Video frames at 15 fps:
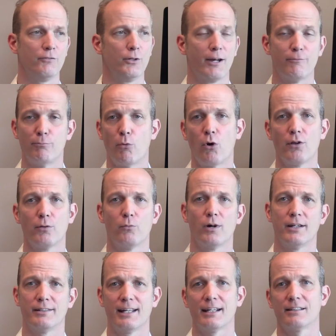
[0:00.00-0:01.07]
If you have more than
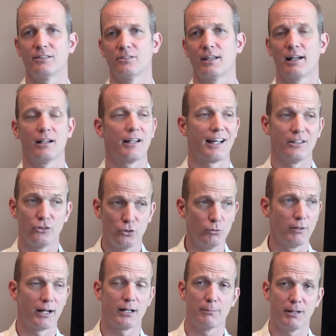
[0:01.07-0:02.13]
one debt to settle, I
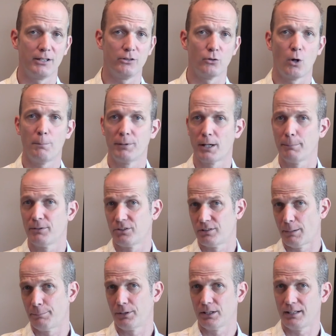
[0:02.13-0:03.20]
do recommend you open up a
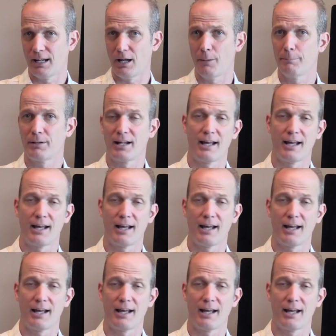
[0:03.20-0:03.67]
separate account,